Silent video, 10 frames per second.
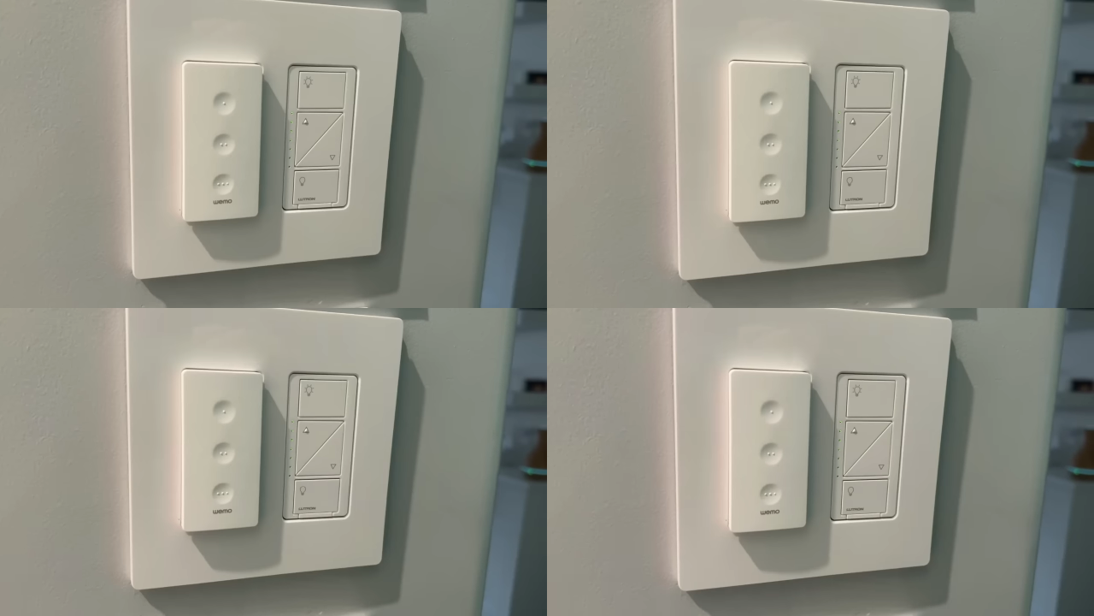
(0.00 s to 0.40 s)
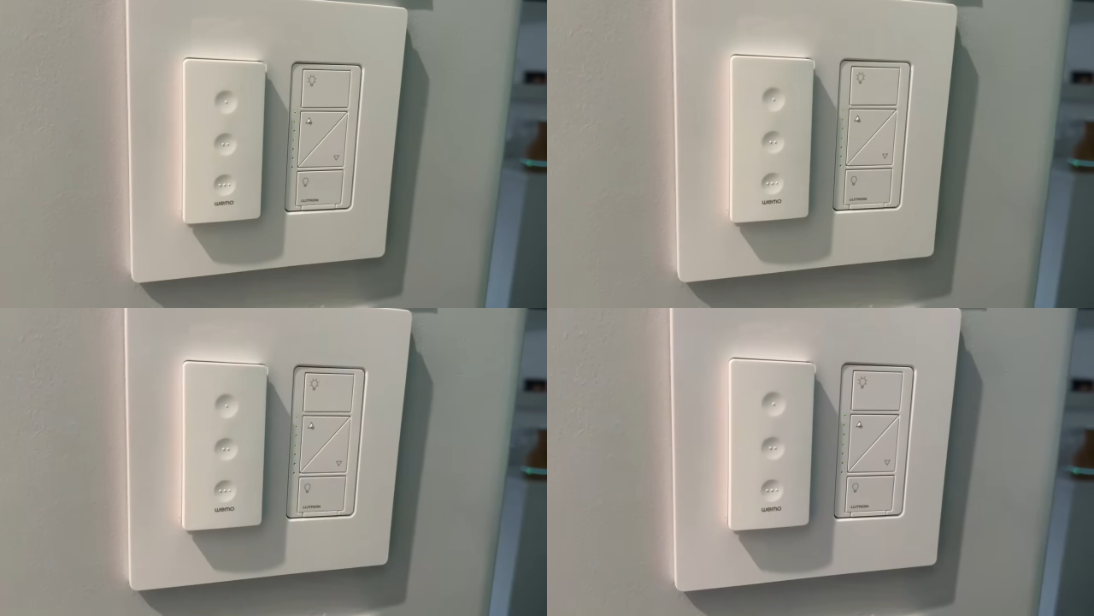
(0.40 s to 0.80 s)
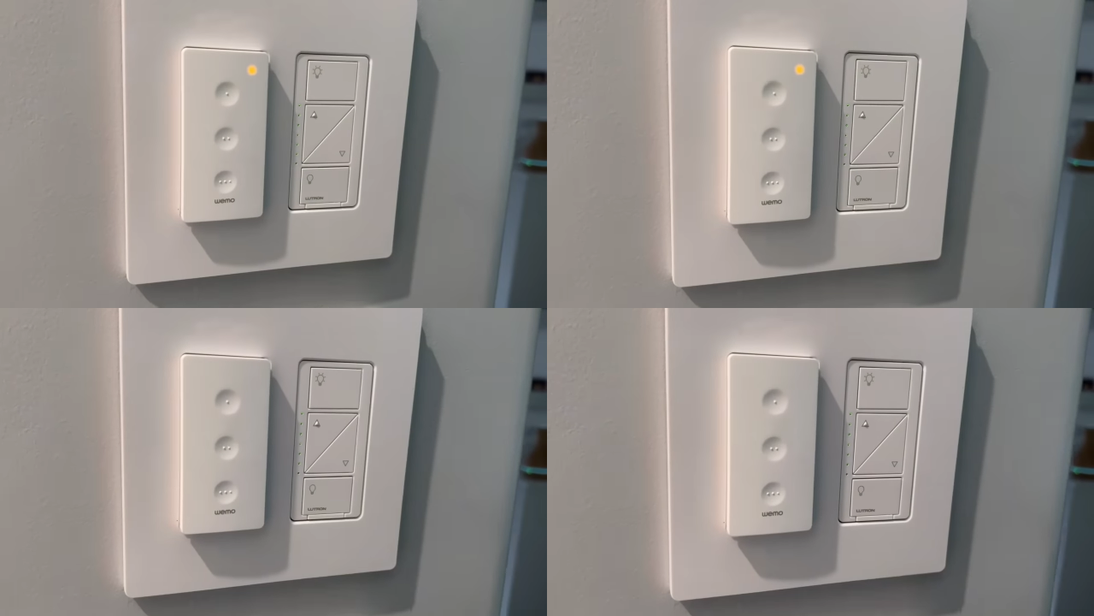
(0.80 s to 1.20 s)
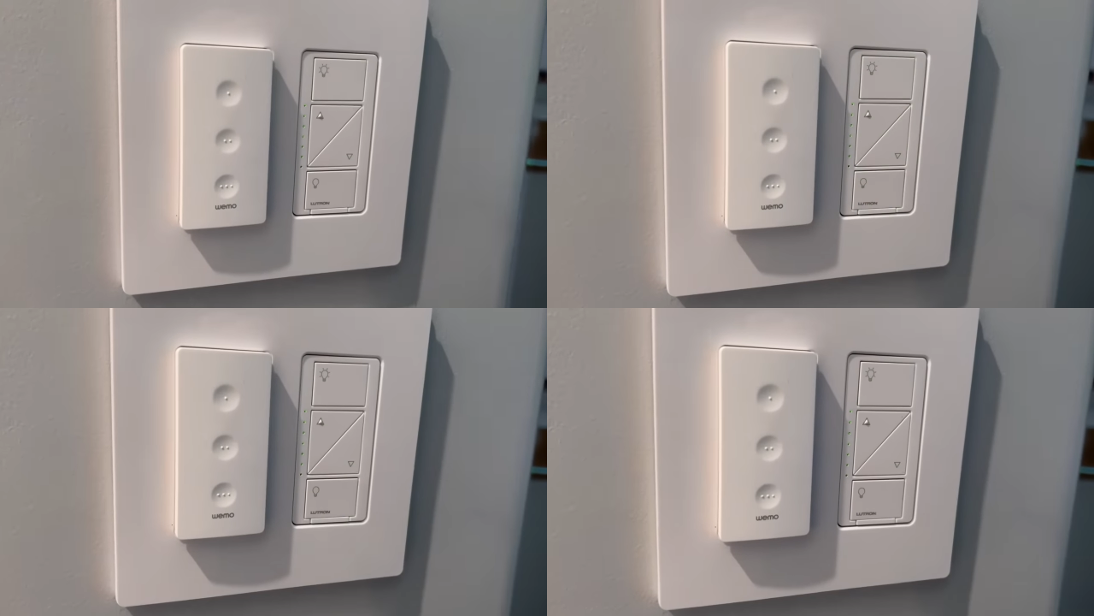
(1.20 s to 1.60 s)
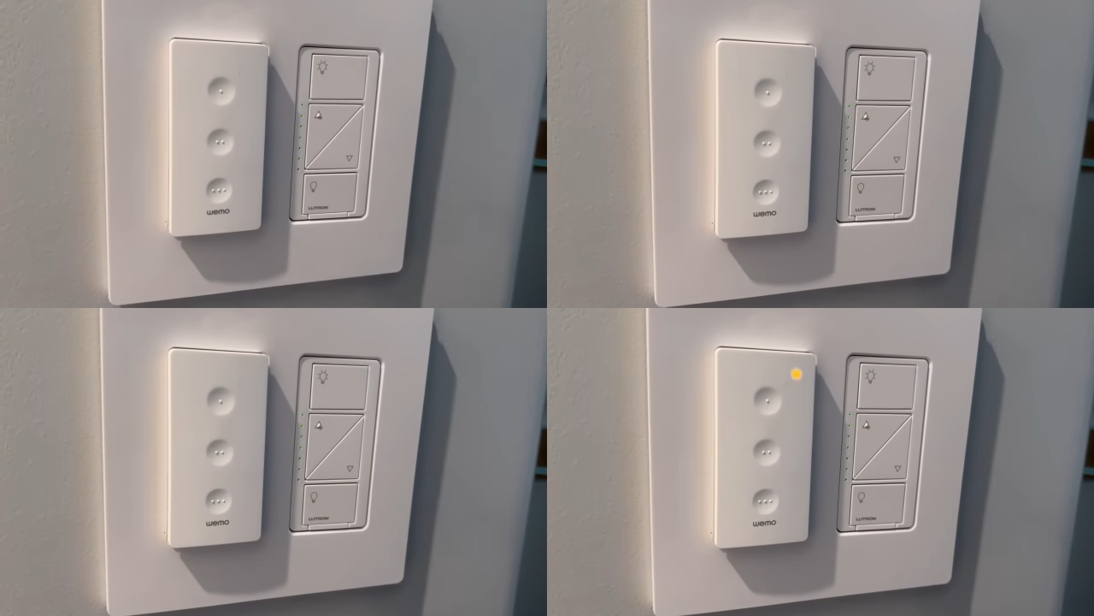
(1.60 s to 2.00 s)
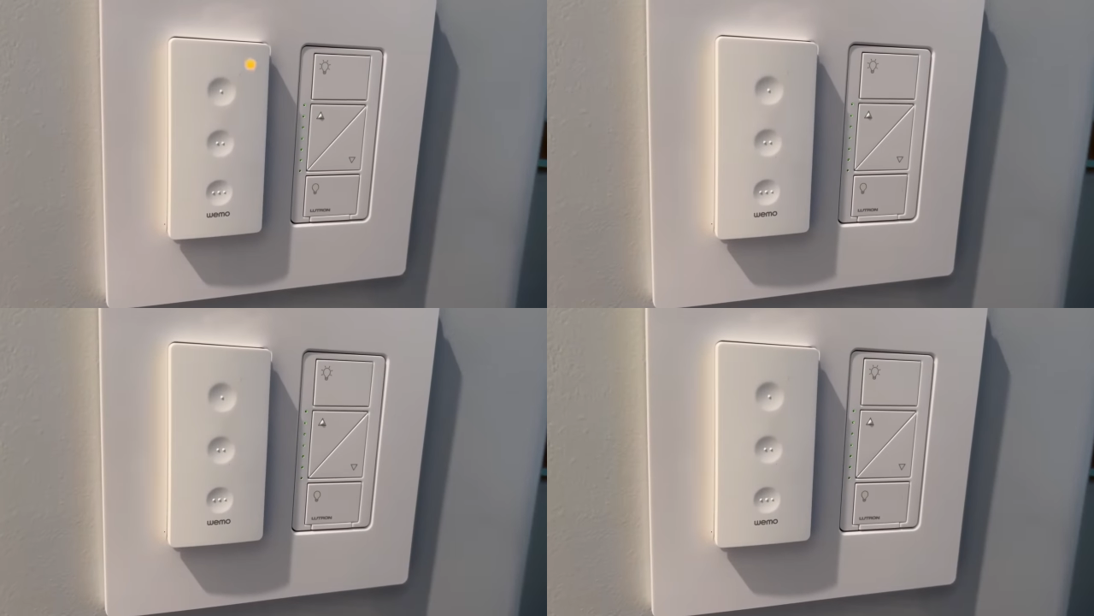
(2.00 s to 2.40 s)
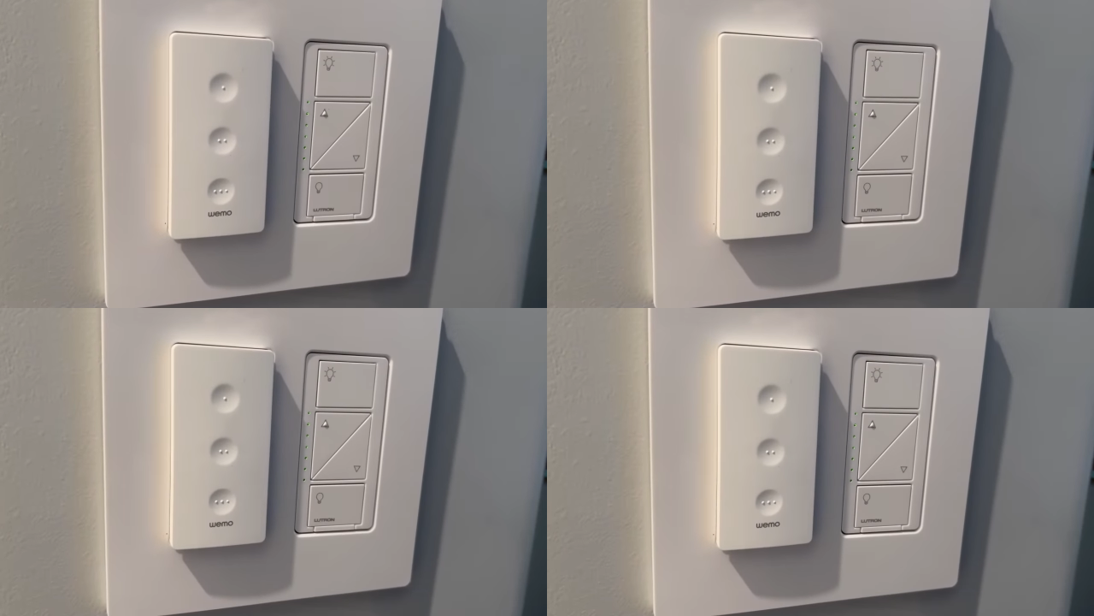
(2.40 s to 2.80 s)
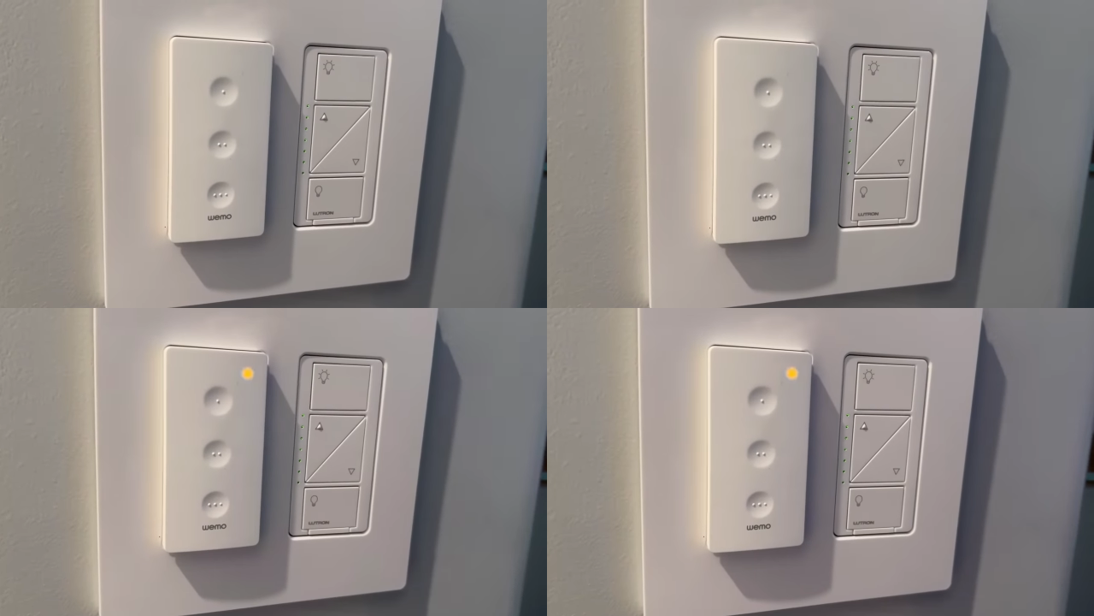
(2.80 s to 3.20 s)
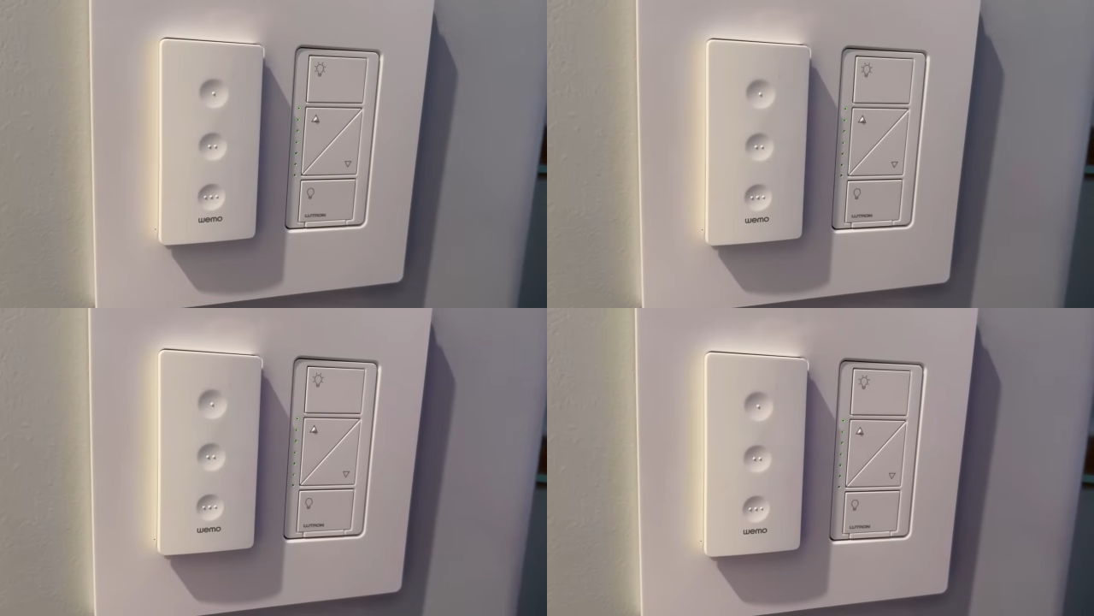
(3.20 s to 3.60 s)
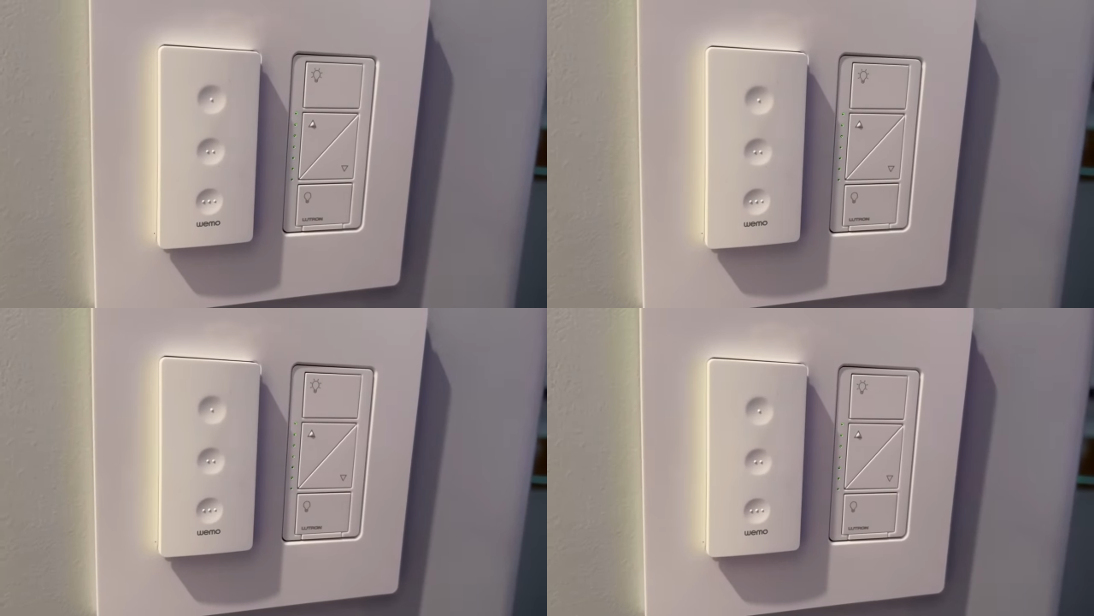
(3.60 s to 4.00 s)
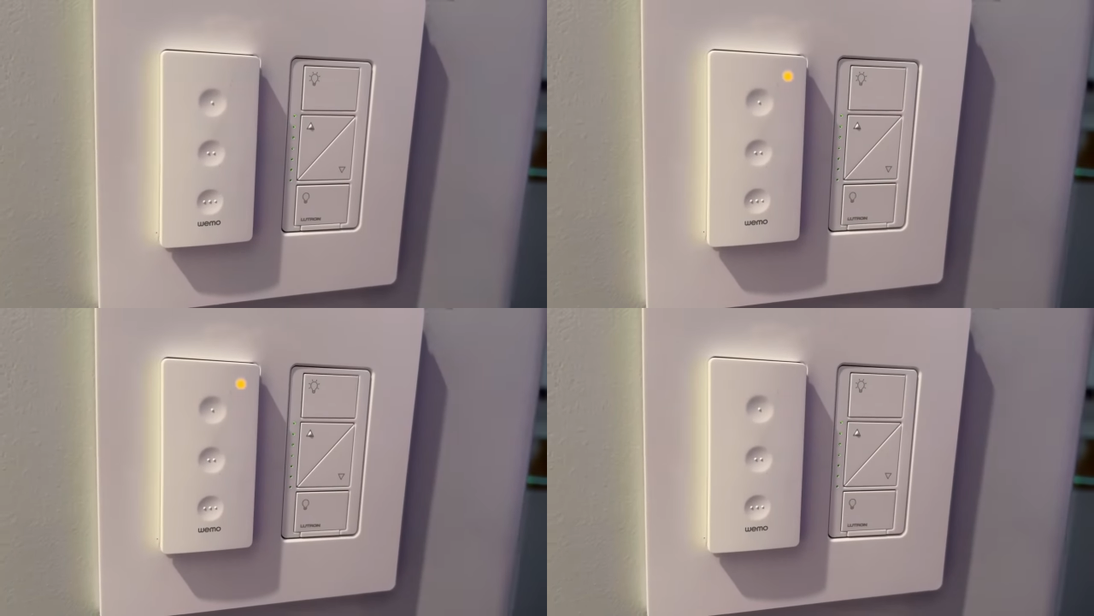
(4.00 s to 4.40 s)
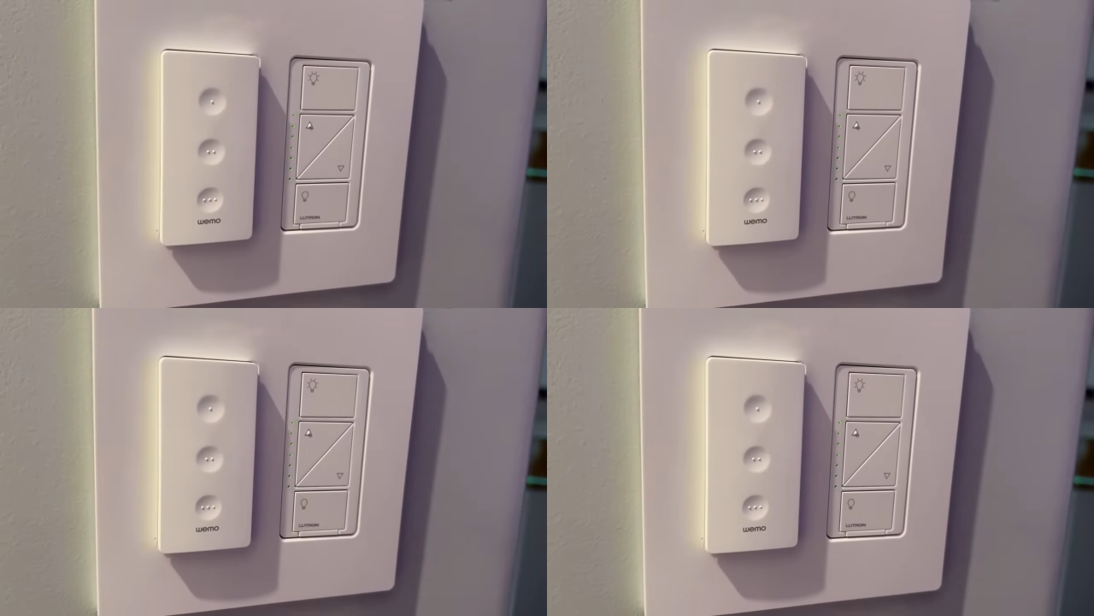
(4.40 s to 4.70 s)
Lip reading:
[unreadable: no face in view]